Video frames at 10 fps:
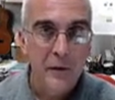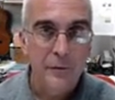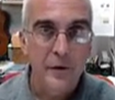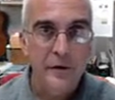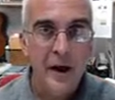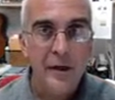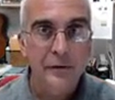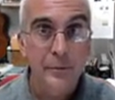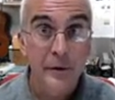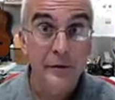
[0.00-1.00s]

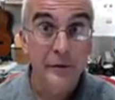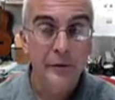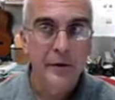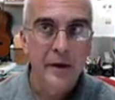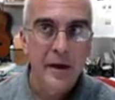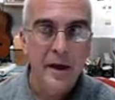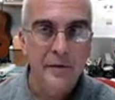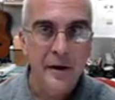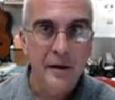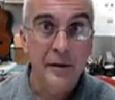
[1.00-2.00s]
frontalis muscle,
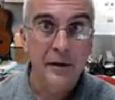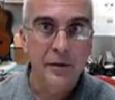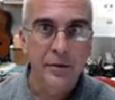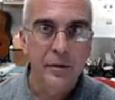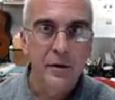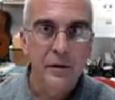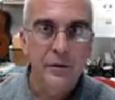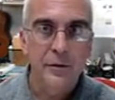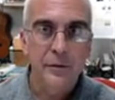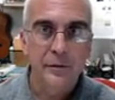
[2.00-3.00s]
evidently
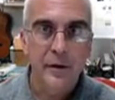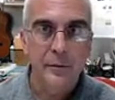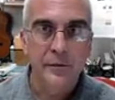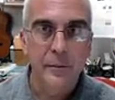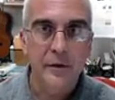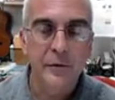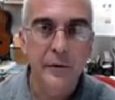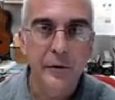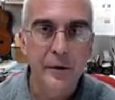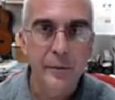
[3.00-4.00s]
through some
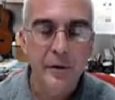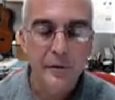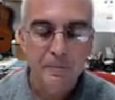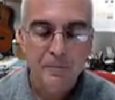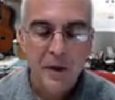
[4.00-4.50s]
symmetrical input.